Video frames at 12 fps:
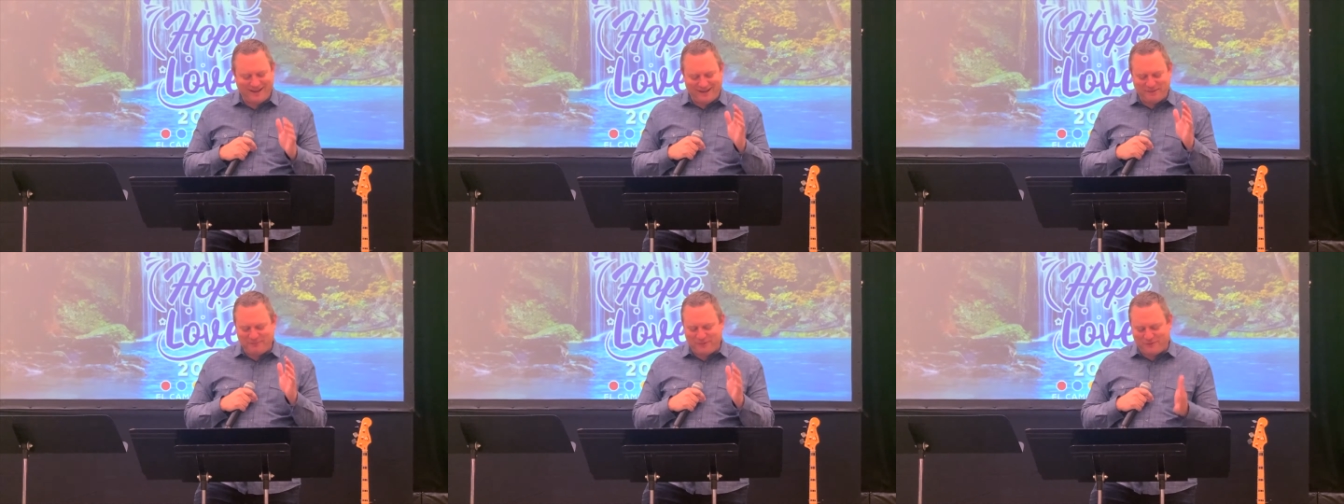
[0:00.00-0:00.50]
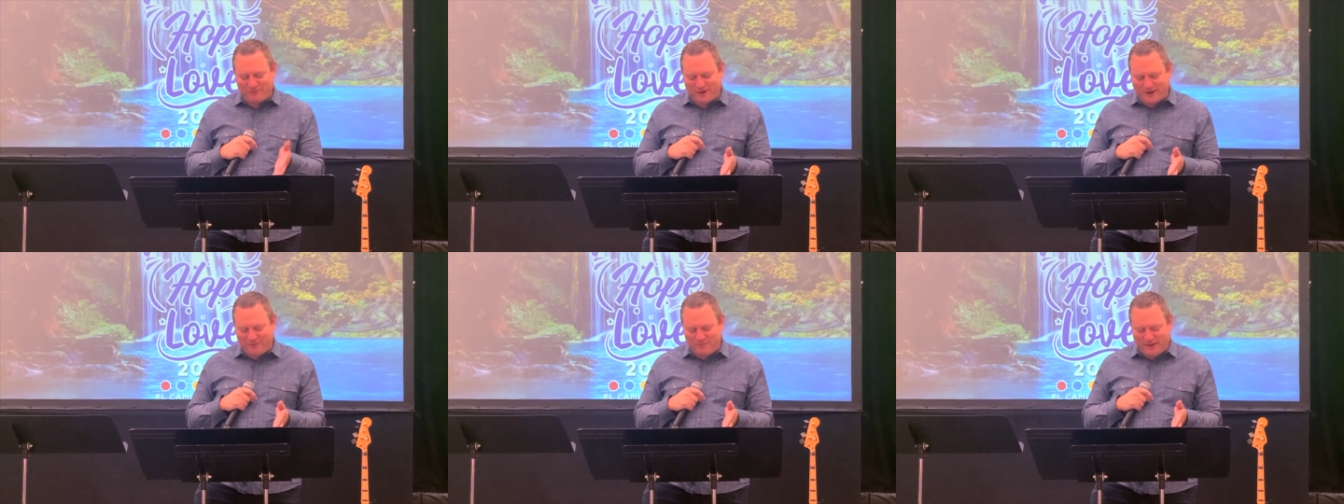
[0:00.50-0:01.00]
uh, but
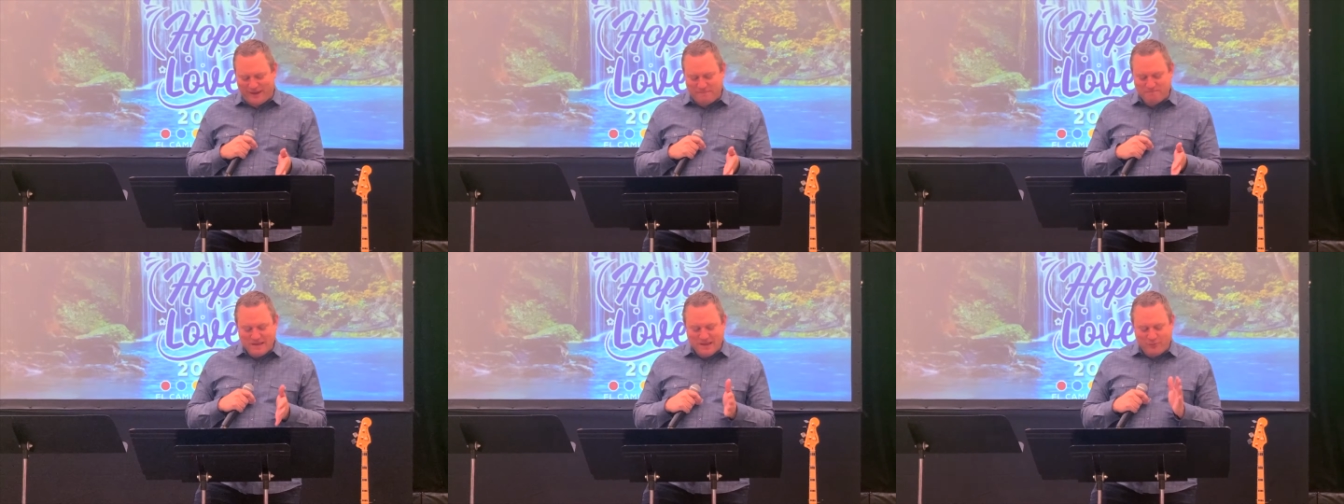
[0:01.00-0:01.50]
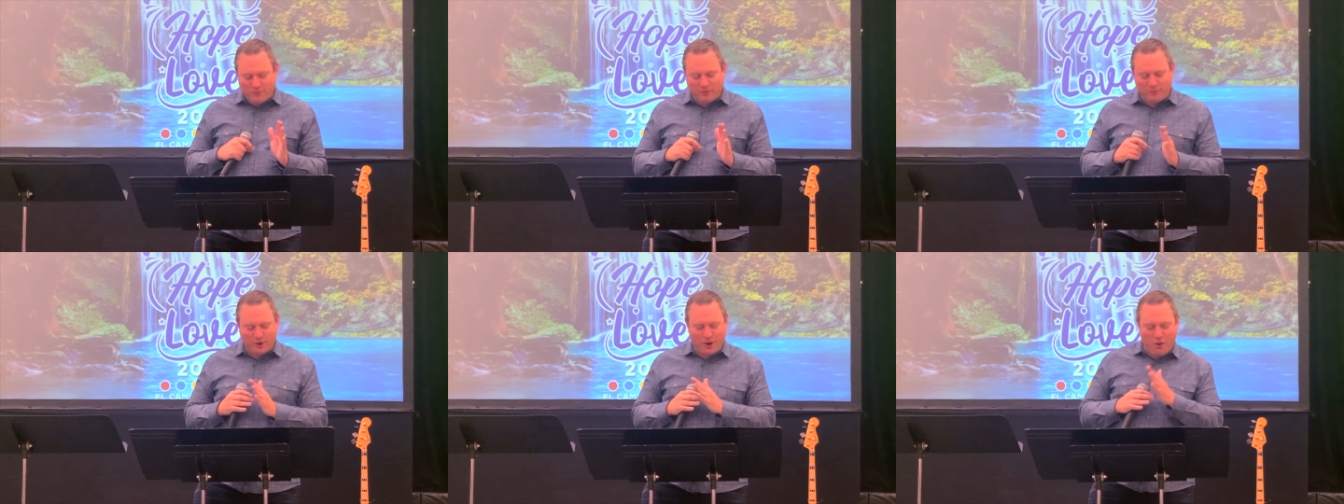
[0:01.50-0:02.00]
we're going to be,
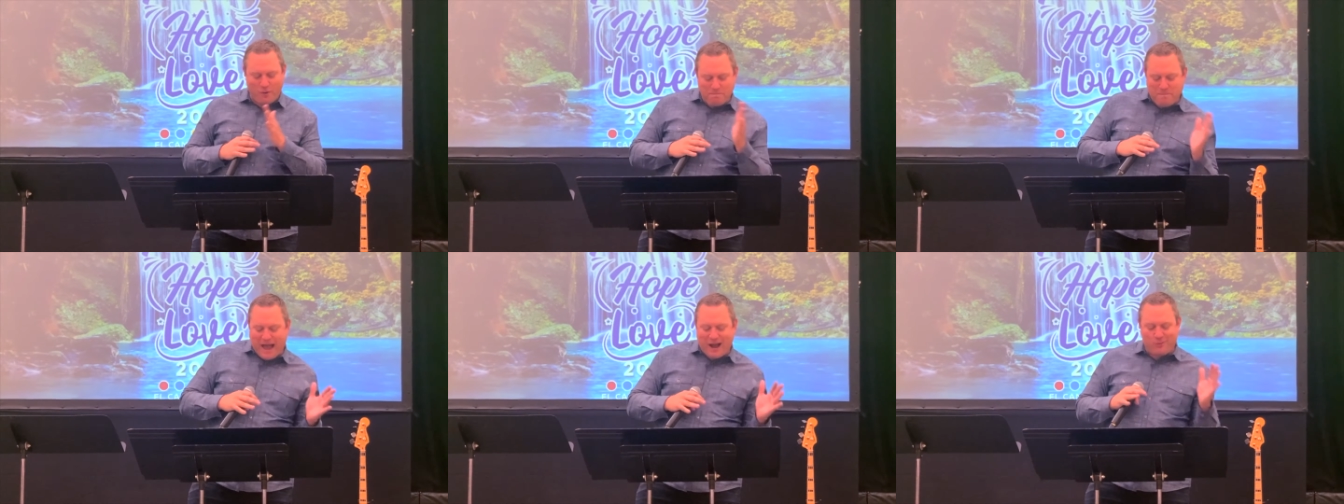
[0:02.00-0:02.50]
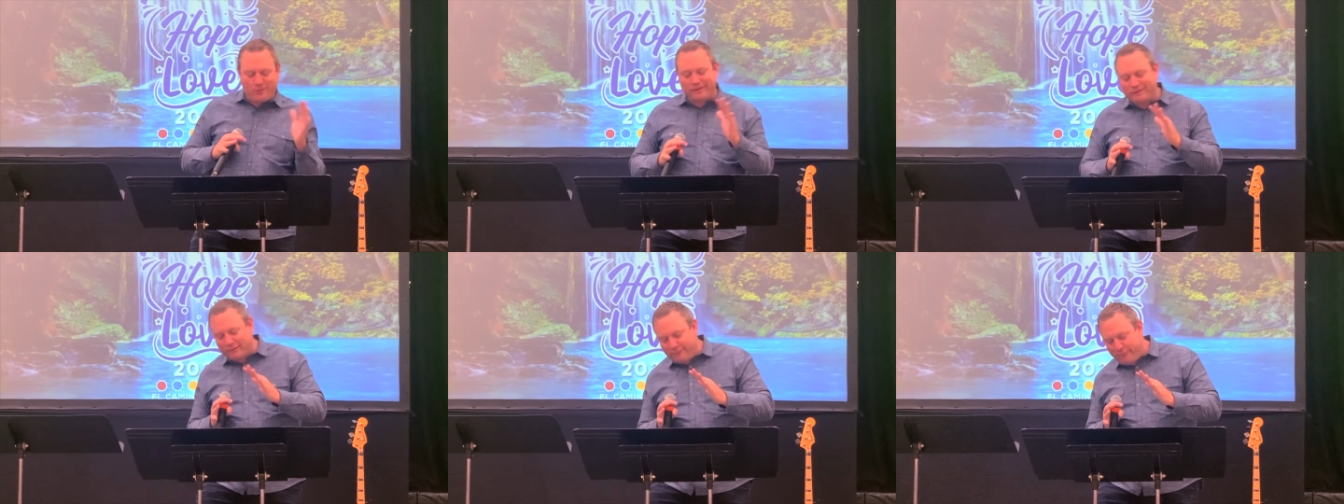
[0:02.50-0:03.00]
we're, we're going
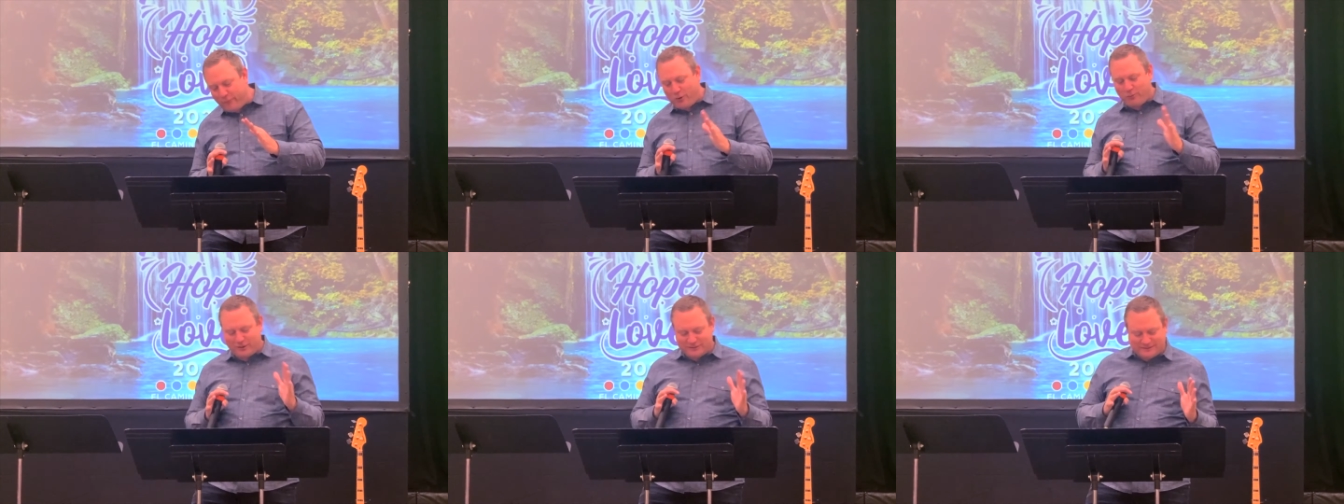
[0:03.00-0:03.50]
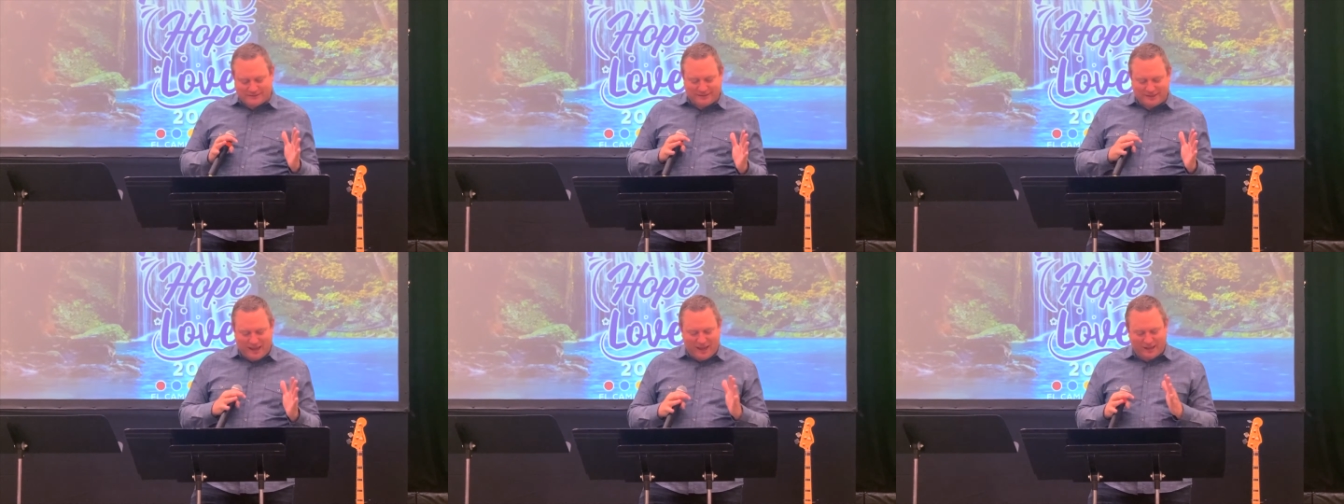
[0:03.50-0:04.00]
backwards and forwards
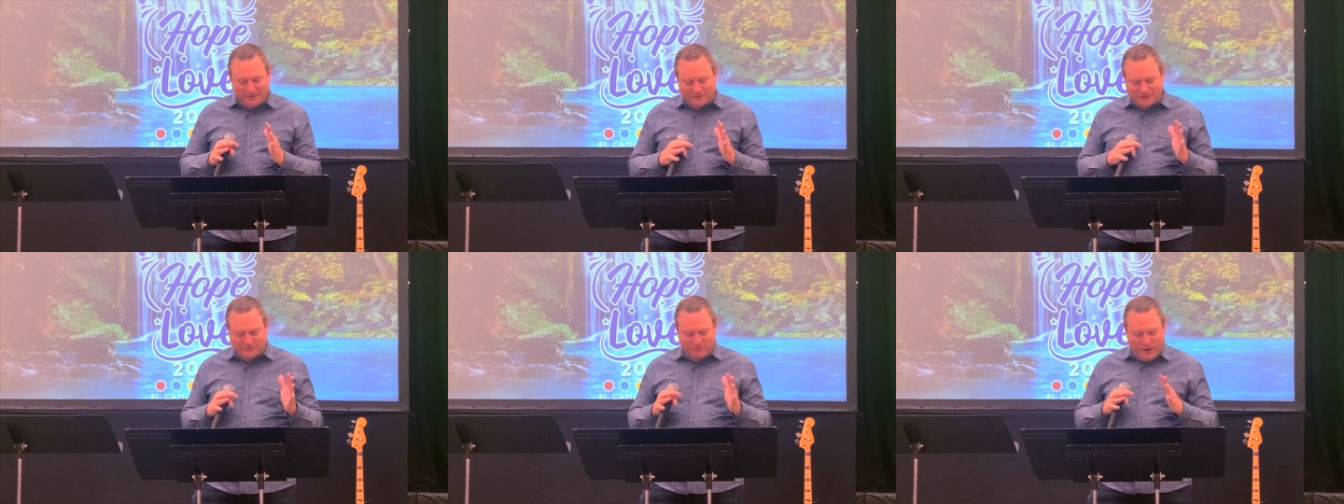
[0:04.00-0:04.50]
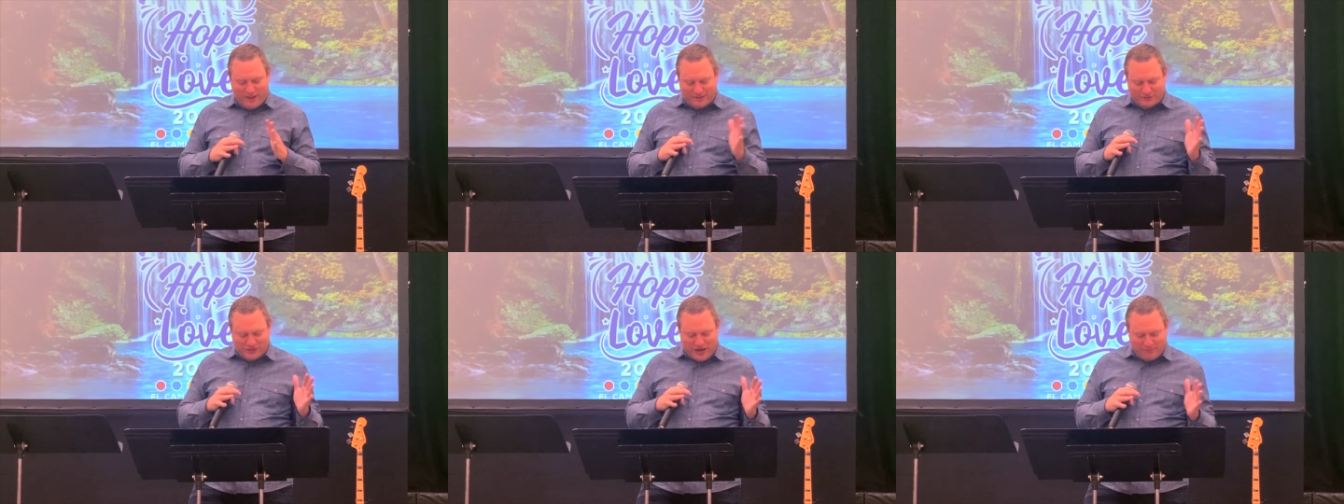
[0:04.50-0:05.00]
today just by
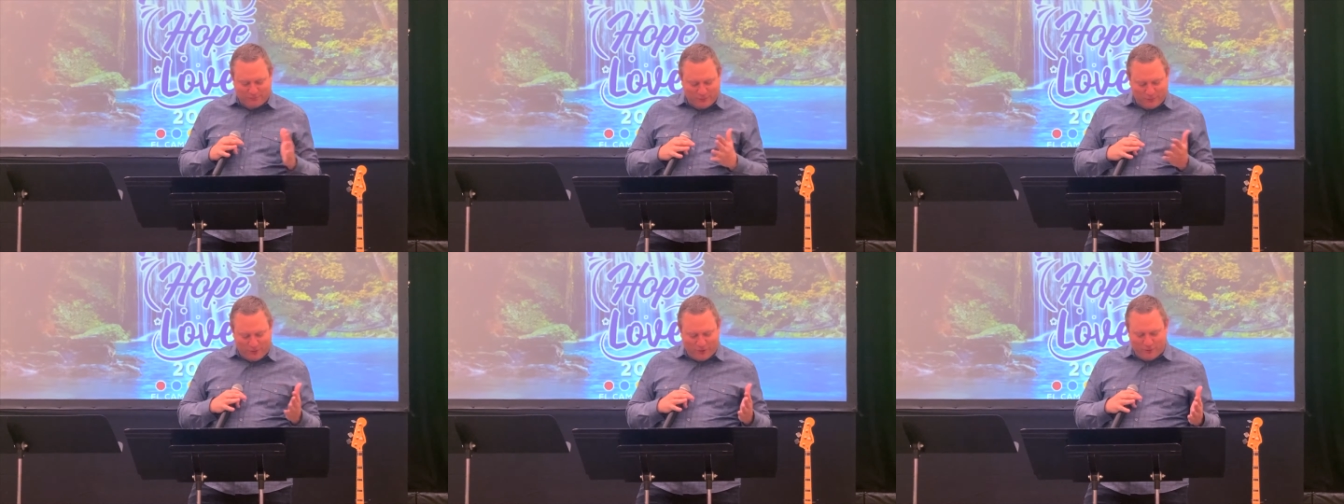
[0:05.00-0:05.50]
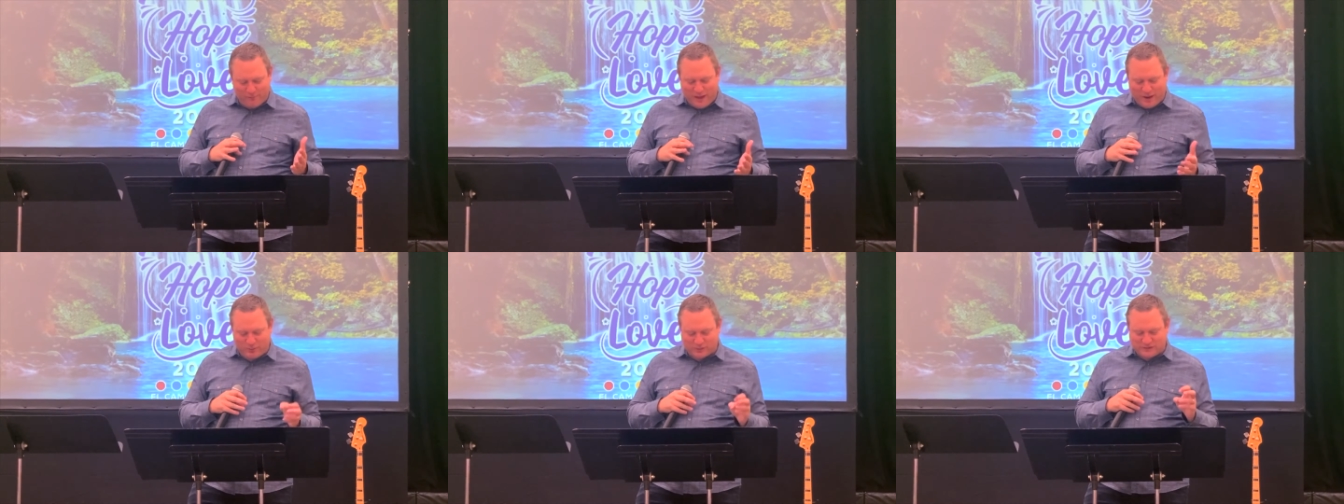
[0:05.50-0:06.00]
a chapter
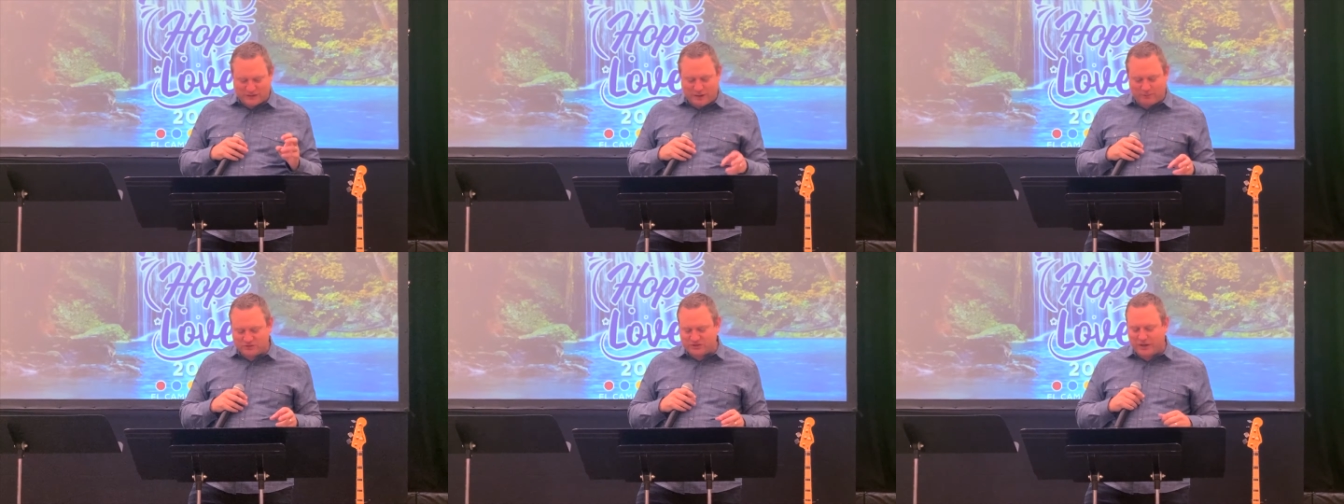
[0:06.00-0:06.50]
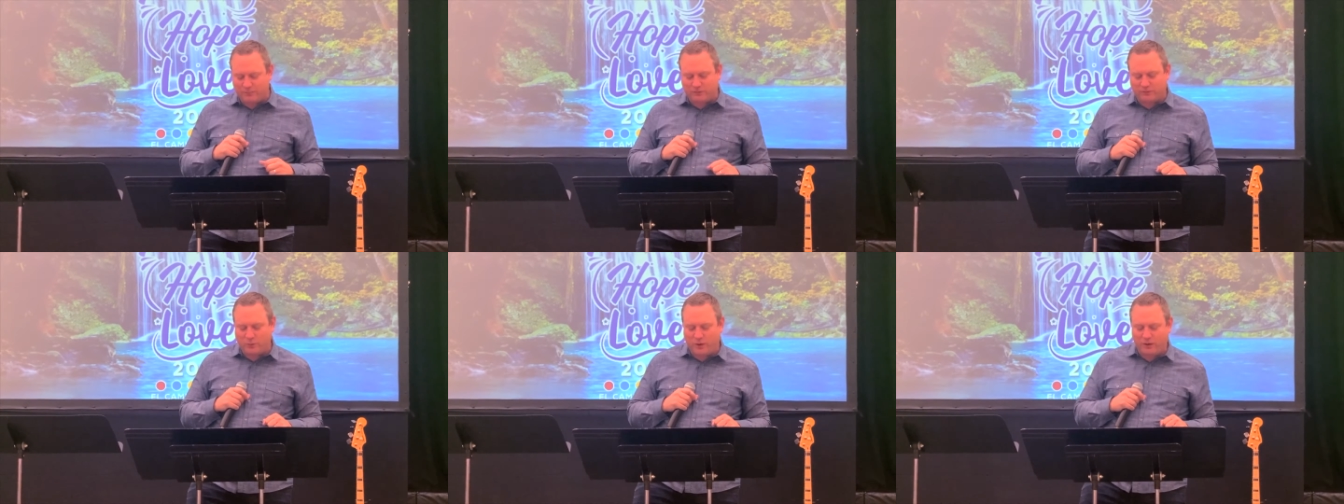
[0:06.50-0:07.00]
backwards to Numbers chapter
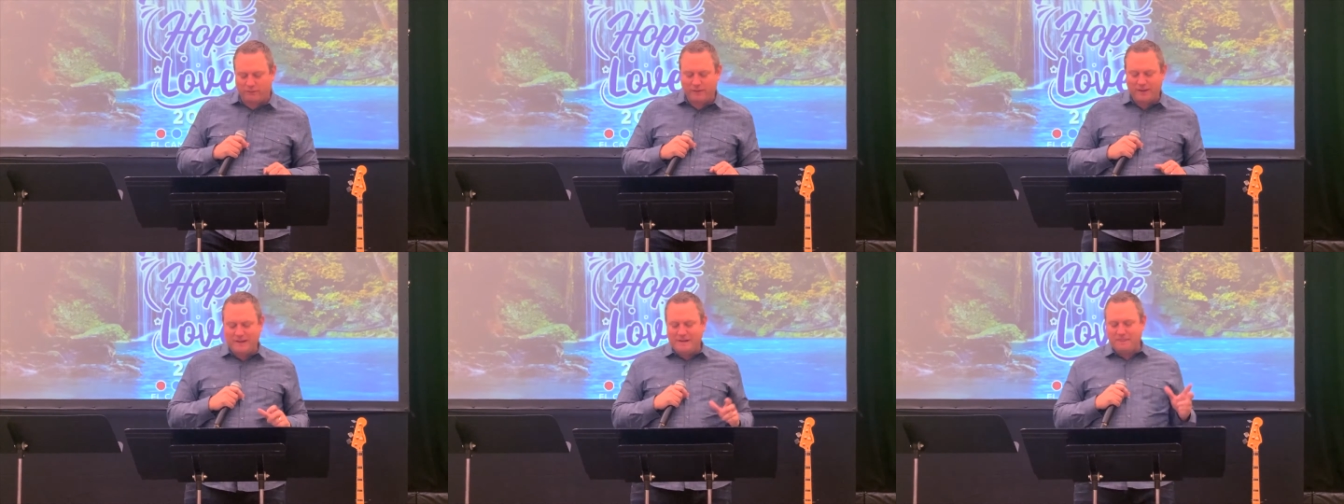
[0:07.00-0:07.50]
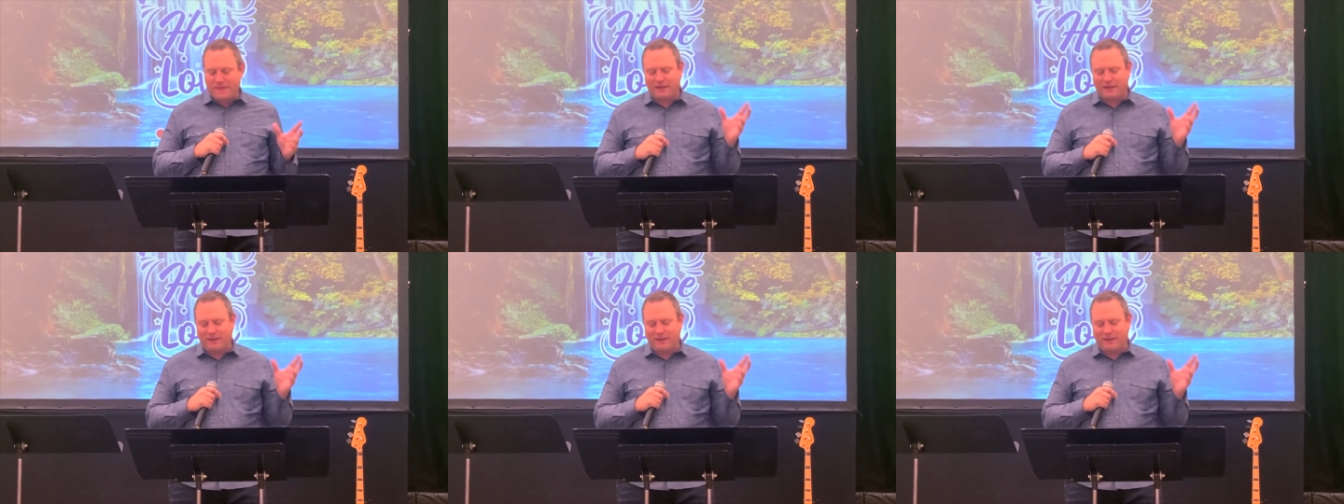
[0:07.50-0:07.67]
12,